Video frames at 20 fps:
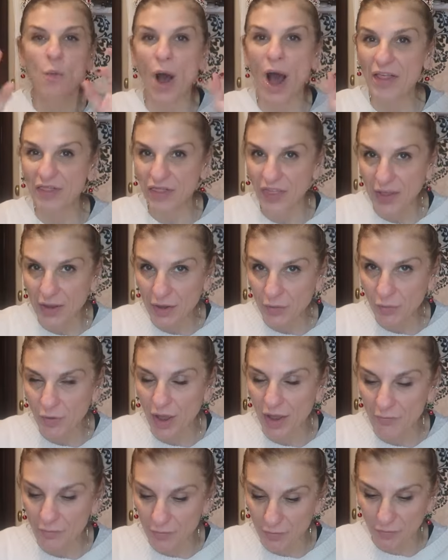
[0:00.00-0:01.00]
I
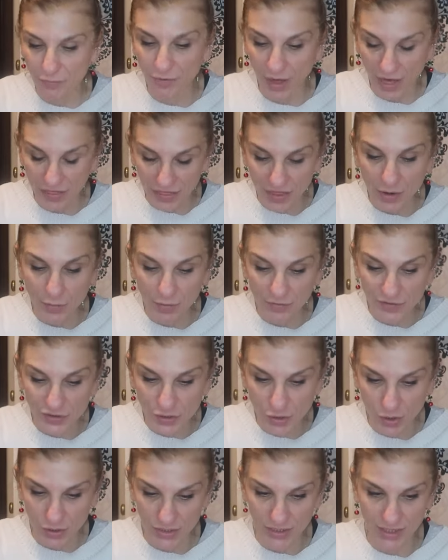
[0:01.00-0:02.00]
think we've
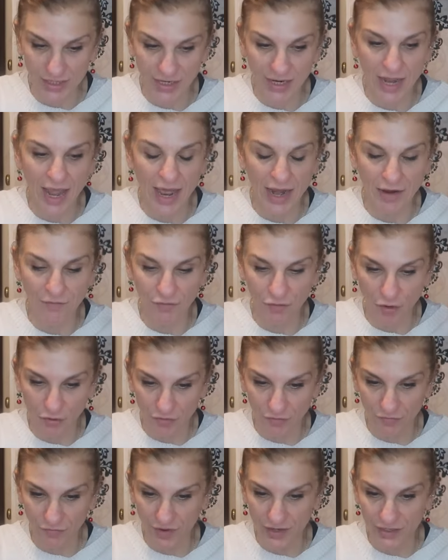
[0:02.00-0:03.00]
sorted it, and I've got
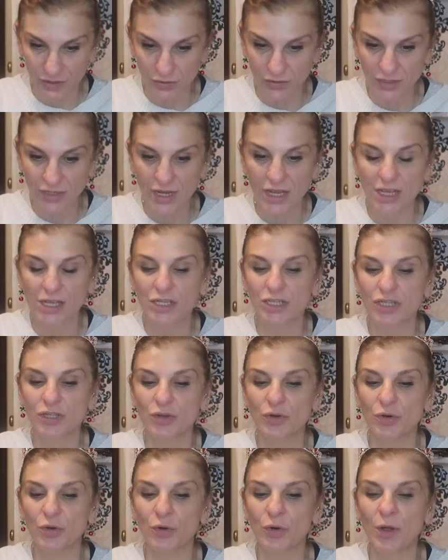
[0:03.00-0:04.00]
the videos.
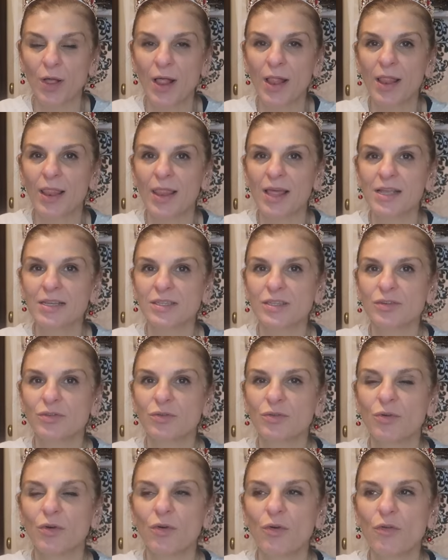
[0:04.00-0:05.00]
So let's
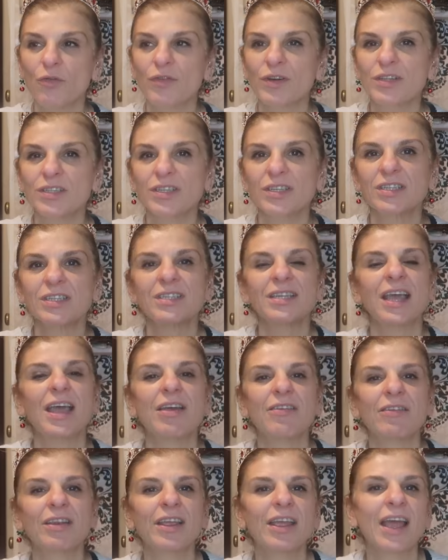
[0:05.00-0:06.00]
go over to
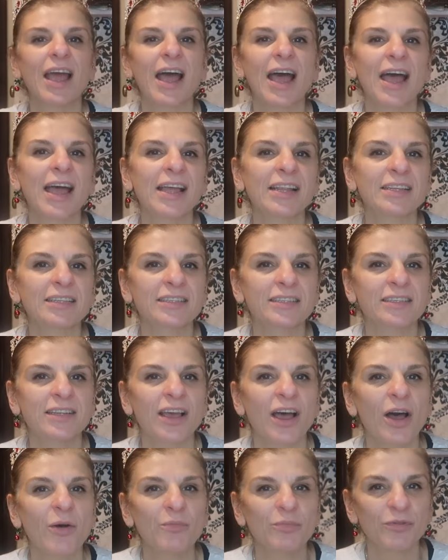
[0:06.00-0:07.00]
Terry and
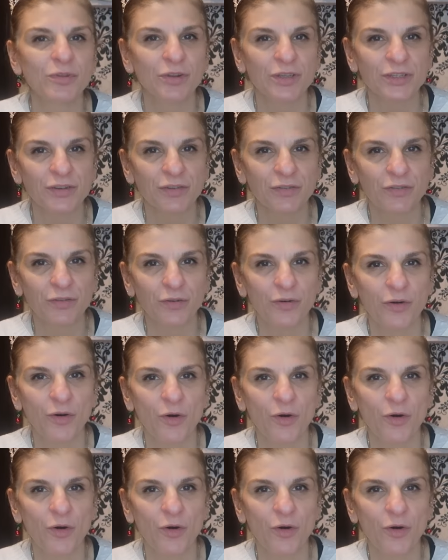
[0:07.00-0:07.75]
her beautiful